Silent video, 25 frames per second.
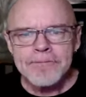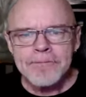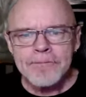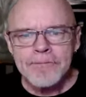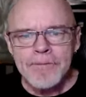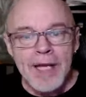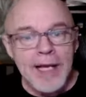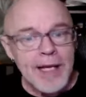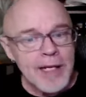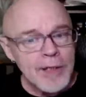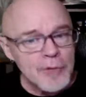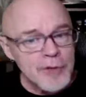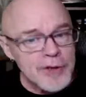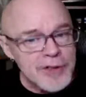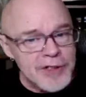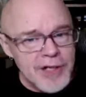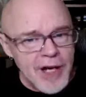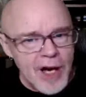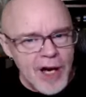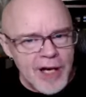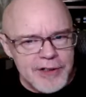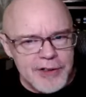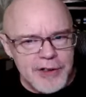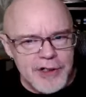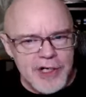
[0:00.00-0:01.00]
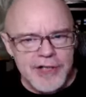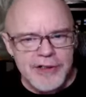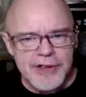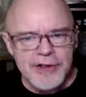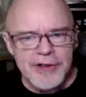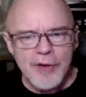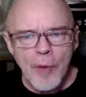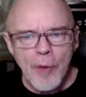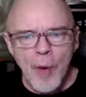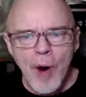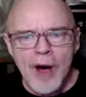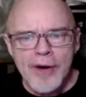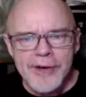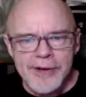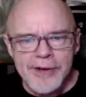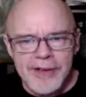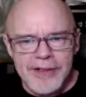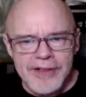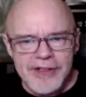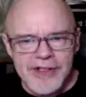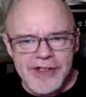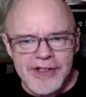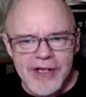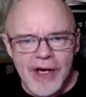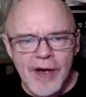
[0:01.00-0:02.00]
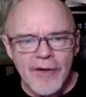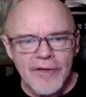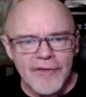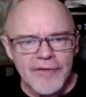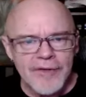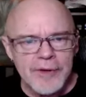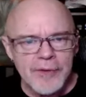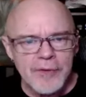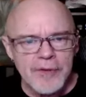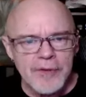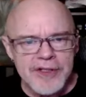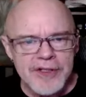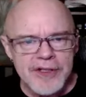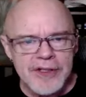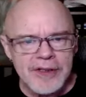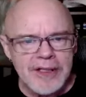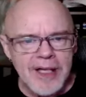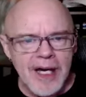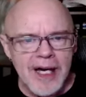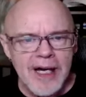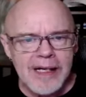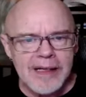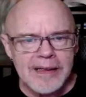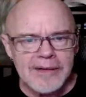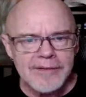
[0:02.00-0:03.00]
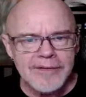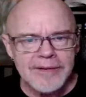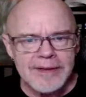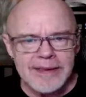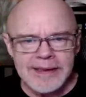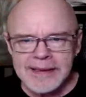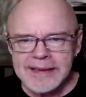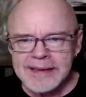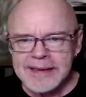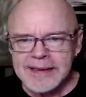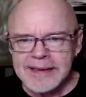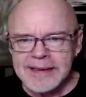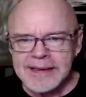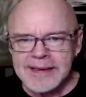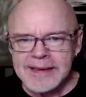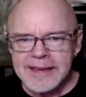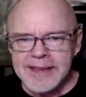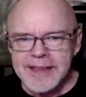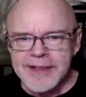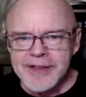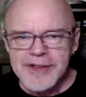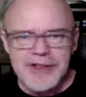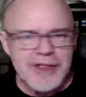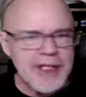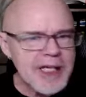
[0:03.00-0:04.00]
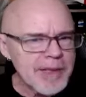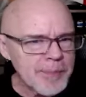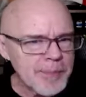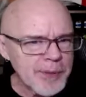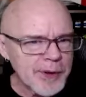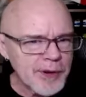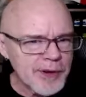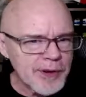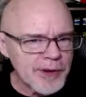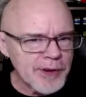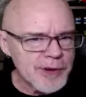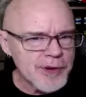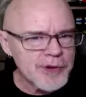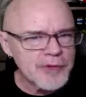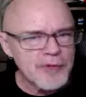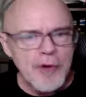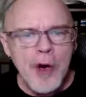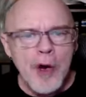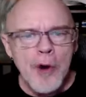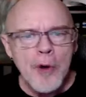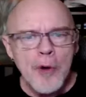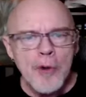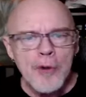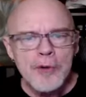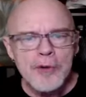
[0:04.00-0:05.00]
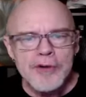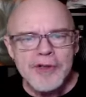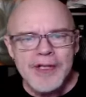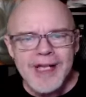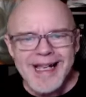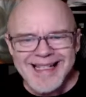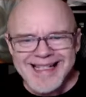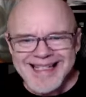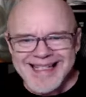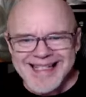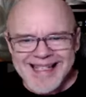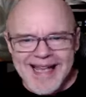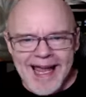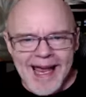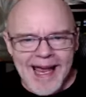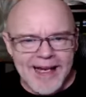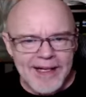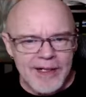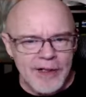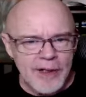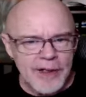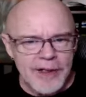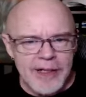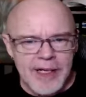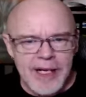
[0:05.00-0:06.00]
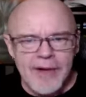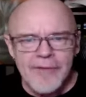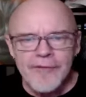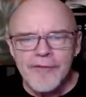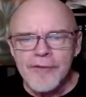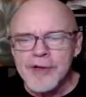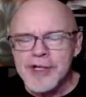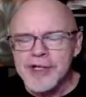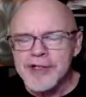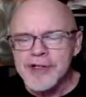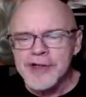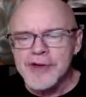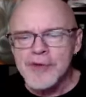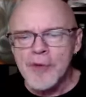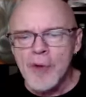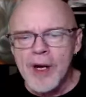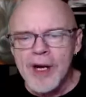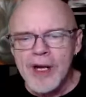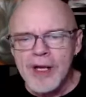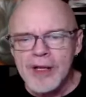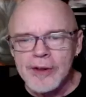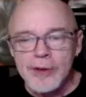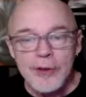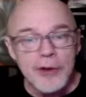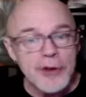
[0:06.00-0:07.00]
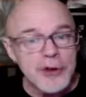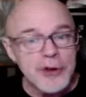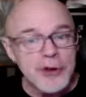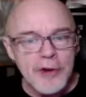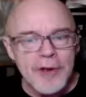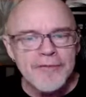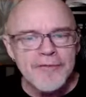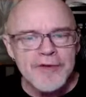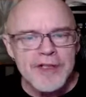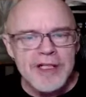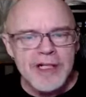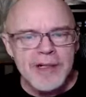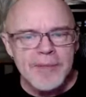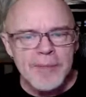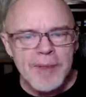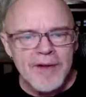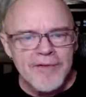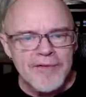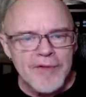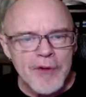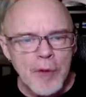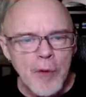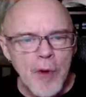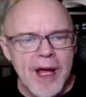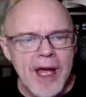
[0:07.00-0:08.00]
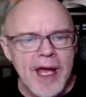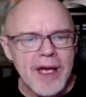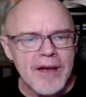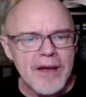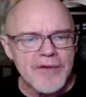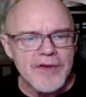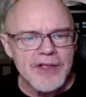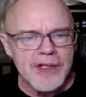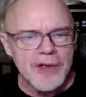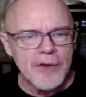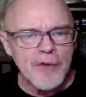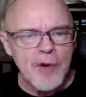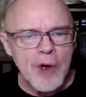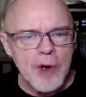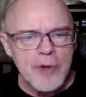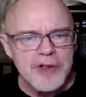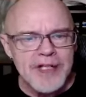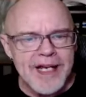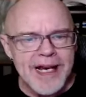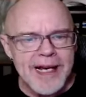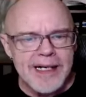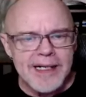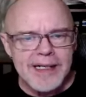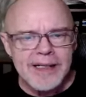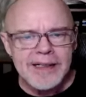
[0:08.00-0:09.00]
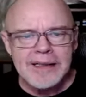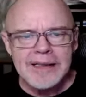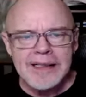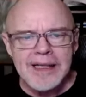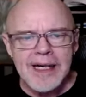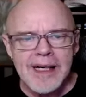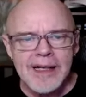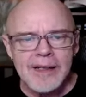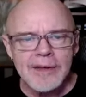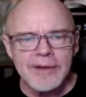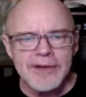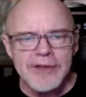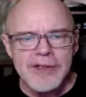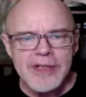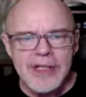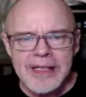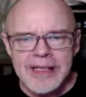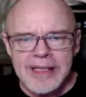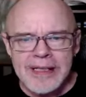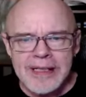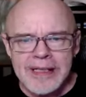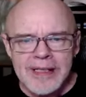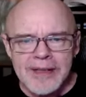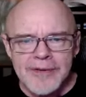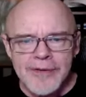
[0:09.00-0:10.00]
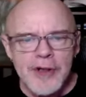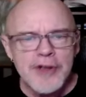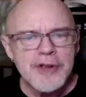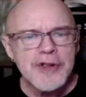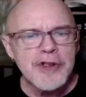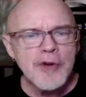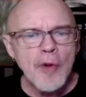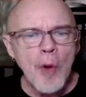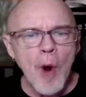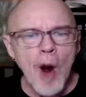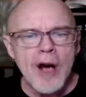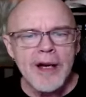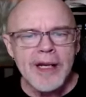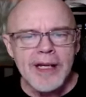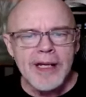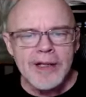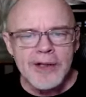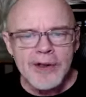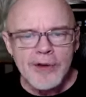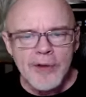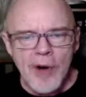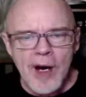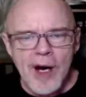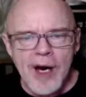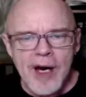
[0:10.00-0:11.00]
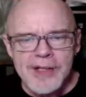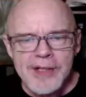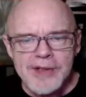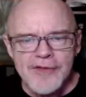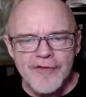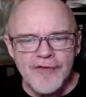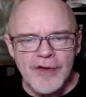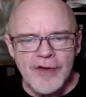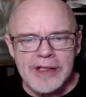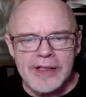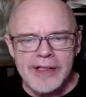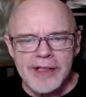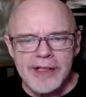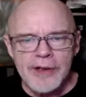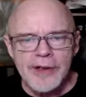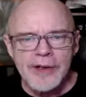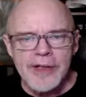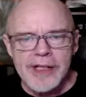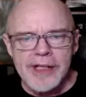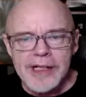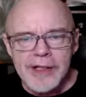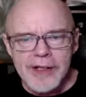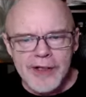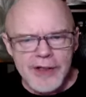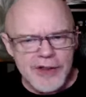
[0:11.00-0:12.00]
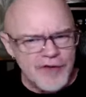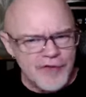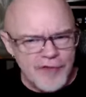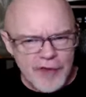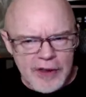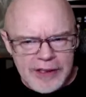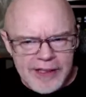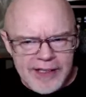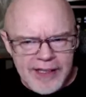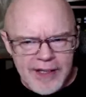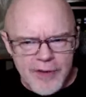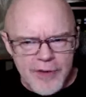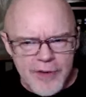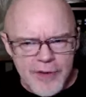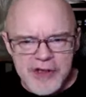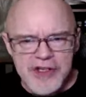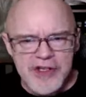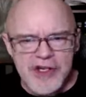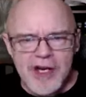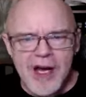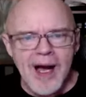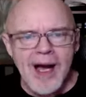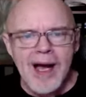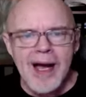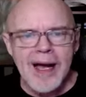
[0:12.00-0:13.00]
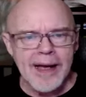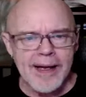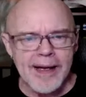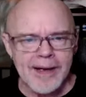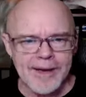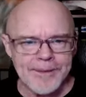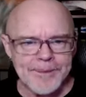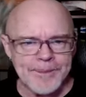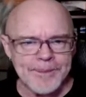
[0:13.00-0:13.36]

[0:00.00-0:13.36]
And it was not just the water itself that was alive. Seabirds rose and sank on every swell or drifted above the waves in rotating clouds, their squawking cries filling her ears, filling the sky.